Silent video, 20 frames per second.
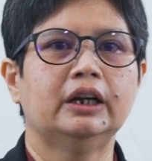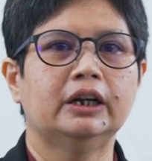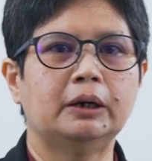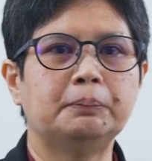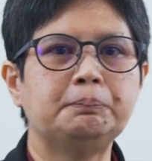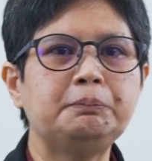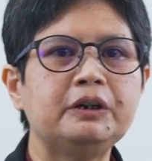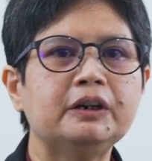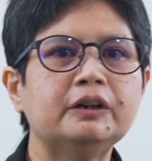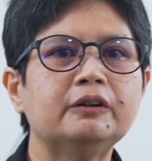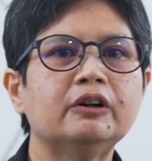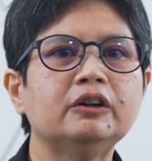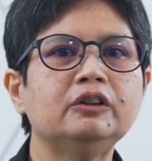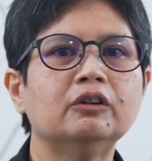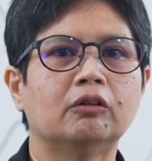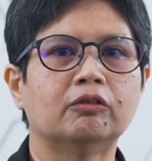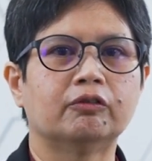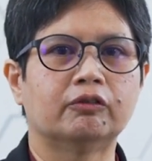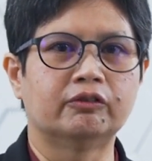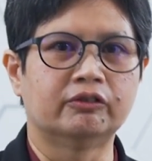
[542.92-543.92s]
appearance
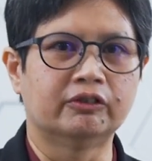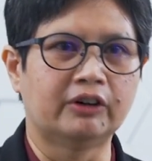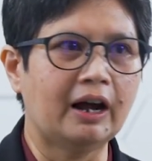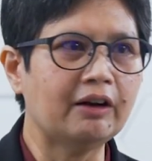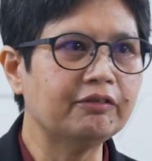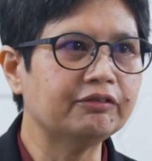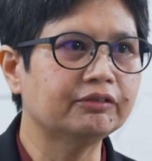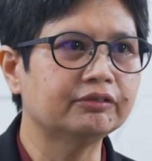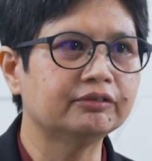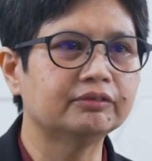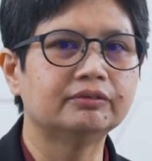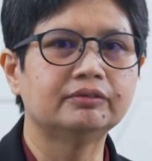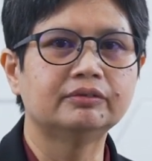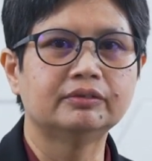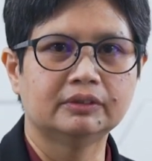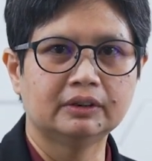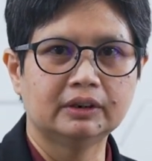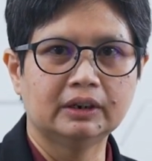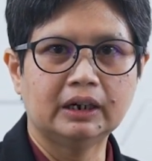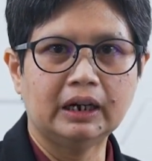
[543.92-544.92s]
of rough,
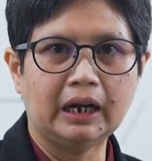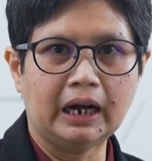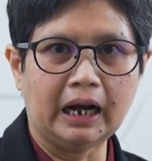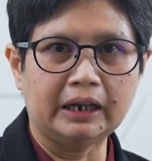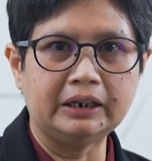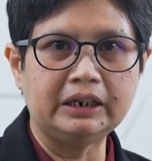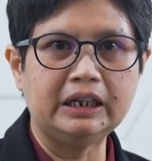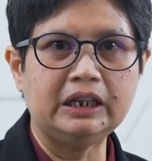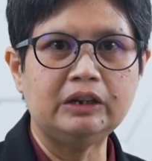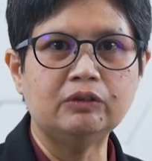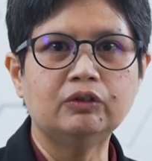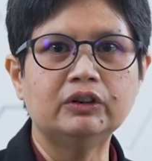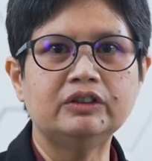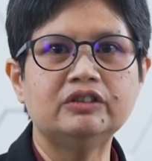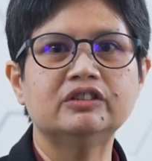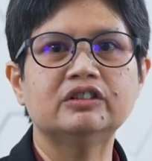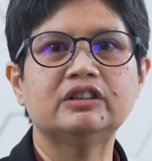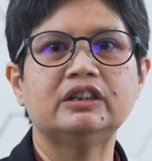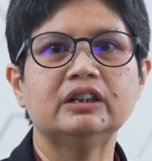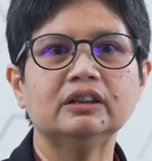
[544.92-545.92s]
uneven
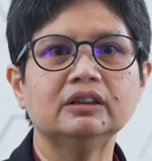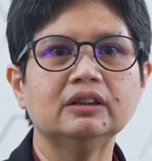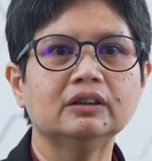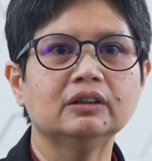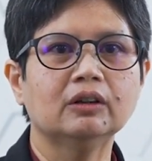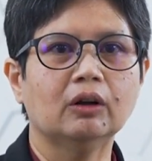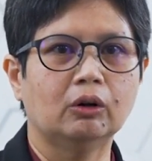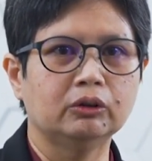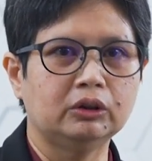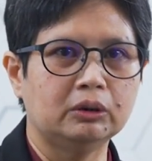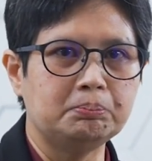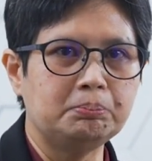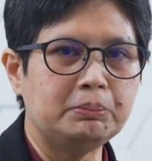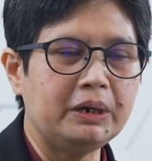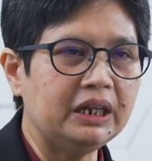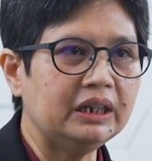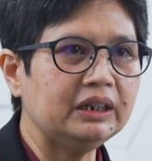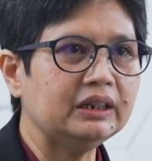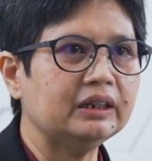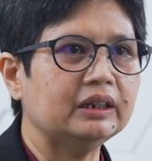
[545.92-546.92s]
scale on the
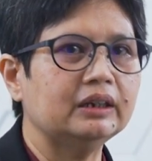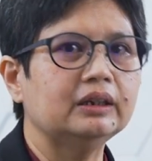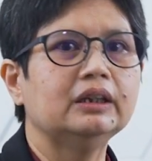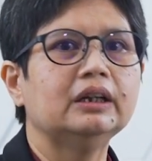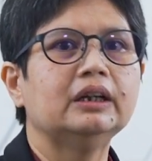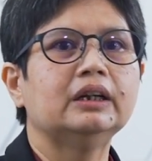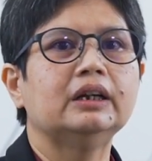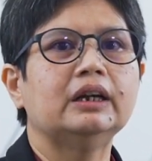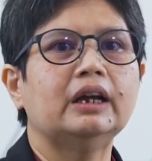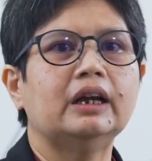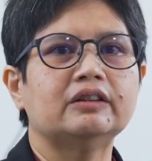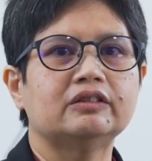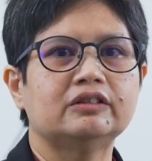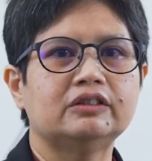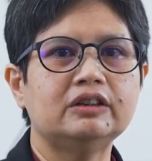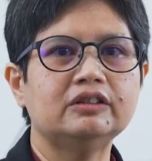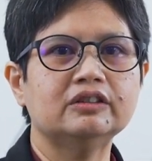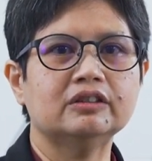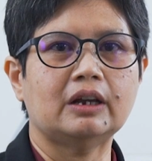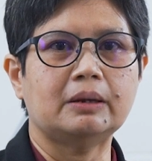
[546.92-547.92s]
main
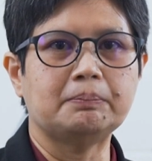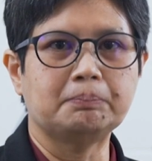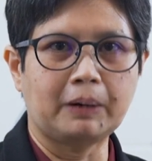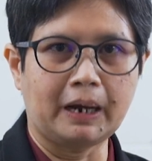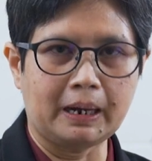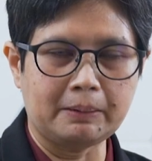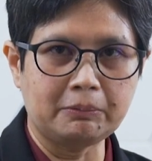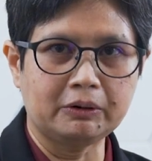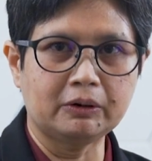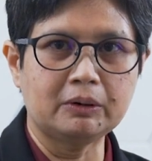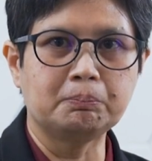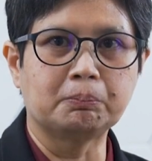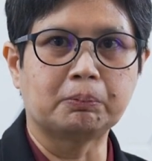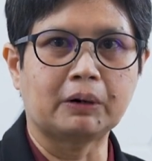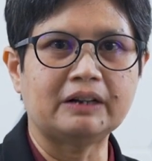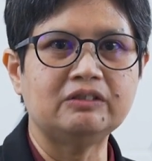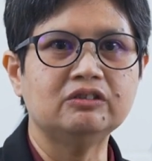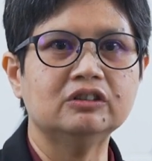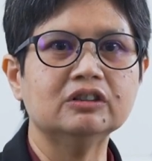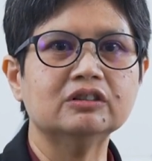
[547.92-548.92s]
axis and primary
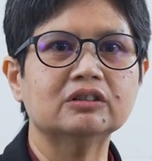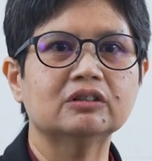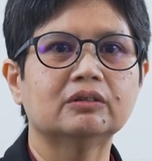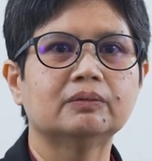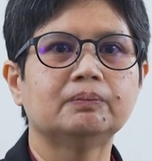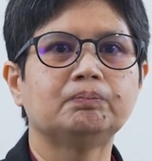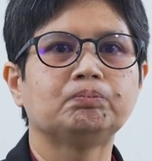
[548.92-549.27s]
branches,